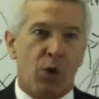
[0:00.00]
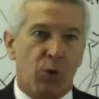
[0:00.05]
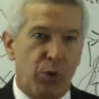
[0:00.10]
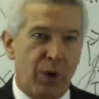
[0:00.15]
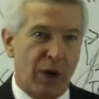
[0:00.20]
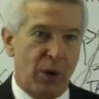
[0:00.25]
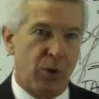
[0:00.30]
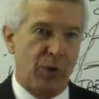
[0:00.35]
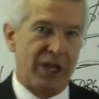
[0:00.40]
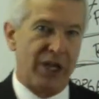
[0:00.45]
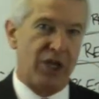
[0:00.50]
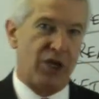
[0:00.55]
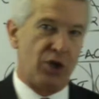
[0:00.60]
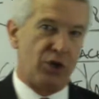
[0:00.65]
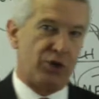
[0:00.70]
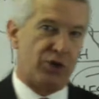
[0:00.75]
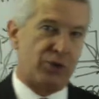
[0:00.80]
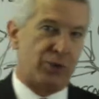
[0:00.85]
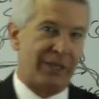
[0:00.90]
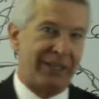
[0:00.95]
Will we
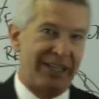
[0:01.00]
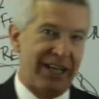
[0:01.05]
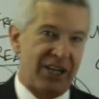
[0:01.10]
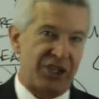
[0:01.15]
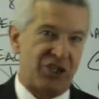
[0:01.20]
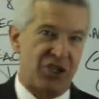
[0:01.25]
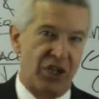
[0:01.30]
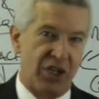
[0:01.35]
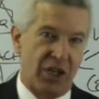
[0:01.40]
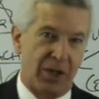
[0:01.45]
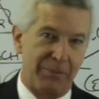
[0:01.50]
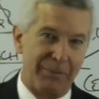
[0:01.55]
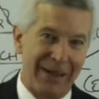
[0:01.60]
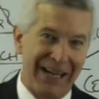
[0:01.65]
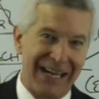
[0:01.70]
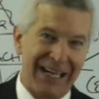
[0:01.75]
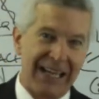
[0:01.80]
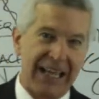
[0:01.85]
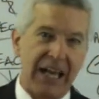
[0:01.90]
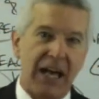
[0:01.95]
use traditional
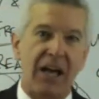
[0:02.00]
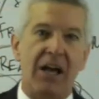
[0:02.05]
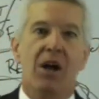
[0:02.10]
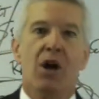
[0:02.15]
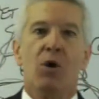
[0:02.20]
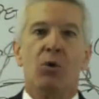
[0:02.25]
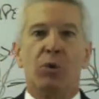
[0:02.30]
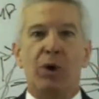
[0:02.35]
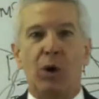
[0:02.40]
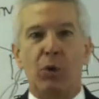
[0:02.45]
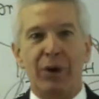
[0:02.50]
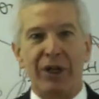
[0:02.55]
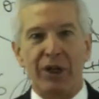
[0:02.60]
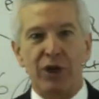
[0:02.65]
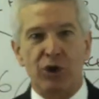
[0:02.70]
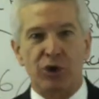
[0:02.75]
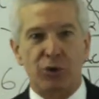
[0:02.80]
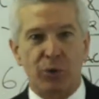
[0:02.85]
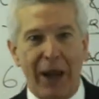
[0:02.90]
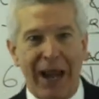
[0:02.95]
media? Will we
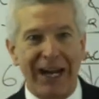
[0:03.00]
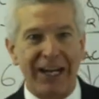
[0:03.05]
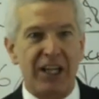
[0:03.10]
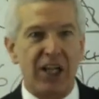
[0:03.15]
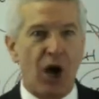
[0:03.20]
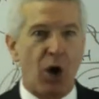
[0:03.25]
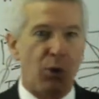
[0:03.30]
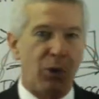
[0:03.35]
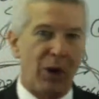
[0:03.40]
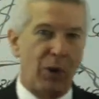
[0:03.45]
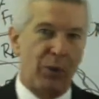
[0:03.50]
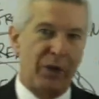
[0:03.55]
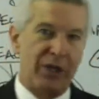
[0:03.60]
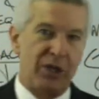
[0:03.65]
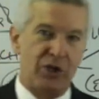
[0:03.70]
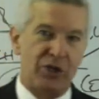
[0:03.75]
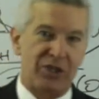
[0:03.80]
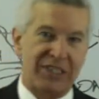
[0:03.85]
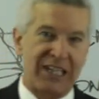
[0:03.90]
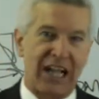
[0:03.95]
use radio? Will we
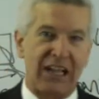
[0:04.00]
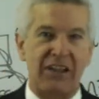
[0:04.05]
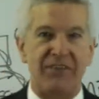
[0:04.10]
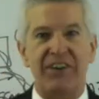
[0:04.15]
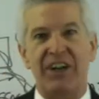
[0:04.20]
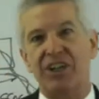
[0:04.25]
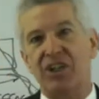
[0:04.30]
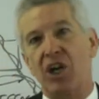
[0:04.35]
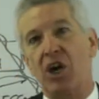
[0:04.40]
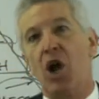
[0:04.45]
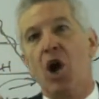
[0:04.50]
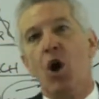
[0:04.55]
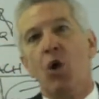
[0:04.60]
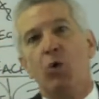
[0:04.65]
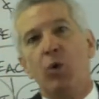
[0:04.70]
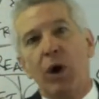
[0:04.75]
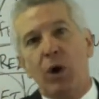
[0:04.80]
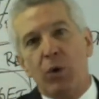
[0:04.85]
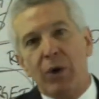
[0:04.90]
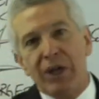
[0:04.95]
use television?
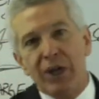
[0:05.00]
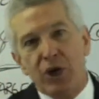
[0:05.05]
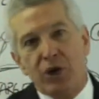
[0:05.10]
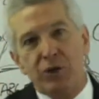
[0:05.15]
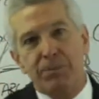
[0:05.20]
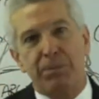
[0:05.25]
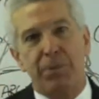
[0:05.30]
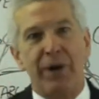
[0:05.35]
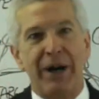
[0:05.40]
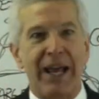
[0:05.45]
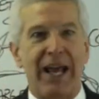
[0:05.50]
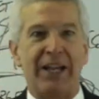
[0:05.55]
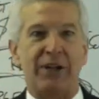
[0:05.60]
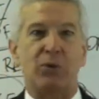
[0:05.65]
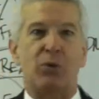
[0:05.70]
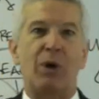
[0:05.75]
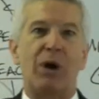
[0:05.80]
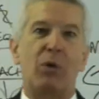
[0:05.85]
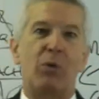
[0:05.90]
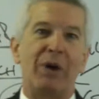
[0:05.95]
Will we use
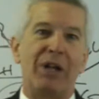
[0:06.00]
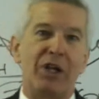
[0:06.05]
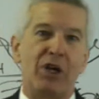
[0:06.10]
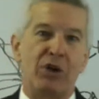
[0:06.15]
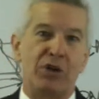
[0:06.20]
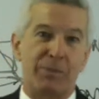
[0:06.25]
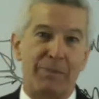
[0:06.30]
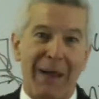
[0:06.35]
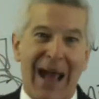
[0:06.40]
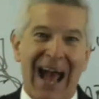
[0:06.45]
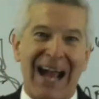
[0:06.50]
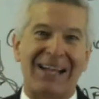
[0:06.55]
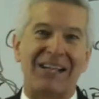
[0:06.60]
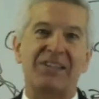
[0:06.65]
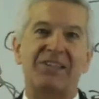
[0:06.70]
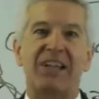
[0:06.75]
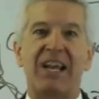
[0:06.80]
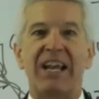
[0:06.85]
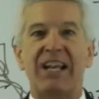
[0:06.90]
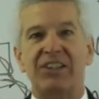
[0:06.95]
print? Will we use
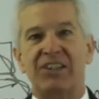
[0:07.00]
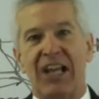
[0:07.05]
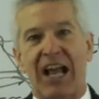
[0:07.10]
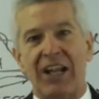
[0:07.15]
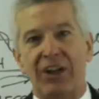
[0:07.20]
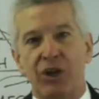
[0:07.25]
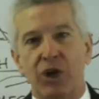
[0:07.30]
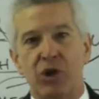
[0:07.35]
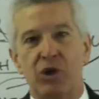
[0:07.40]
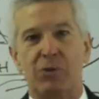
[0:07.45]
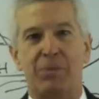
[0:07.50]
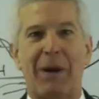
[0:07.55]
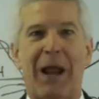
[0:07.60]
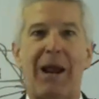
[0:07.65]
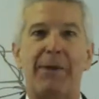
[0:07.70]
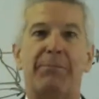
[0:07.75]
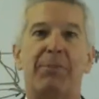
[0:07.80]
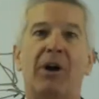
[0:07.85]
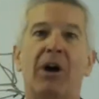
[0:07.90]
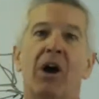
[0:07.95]
magazines and
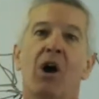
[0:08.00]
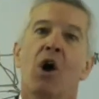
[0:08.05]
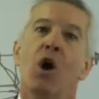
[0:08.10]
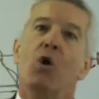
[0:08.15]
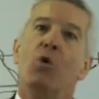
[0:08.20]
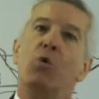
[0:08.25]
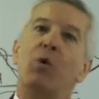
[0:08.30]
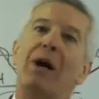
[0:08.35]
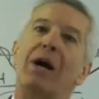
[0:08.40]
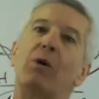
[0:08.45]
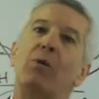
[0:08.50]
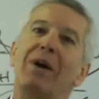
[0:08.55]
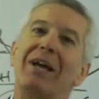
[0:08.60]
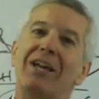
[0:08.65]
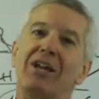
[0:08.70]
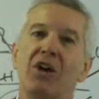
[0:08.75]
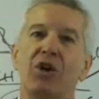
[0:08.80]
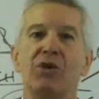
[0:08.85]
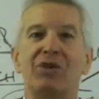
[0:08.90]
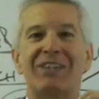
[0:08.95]
newspaper? Will we
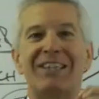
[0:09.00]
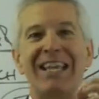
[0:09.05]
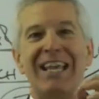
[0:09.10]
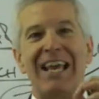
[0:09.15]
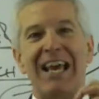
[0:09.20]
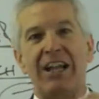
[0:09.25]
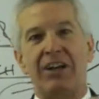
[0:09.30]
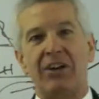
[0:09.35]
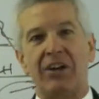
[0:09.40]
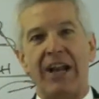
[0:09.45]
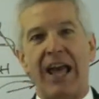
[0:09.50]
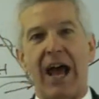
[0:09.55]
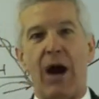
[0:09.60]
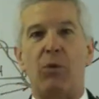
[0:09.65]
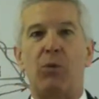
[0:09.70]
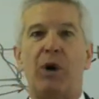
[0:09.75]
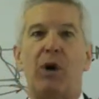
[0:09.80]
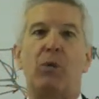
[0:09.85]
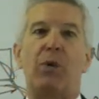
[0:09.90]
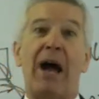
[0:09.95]
use the internet?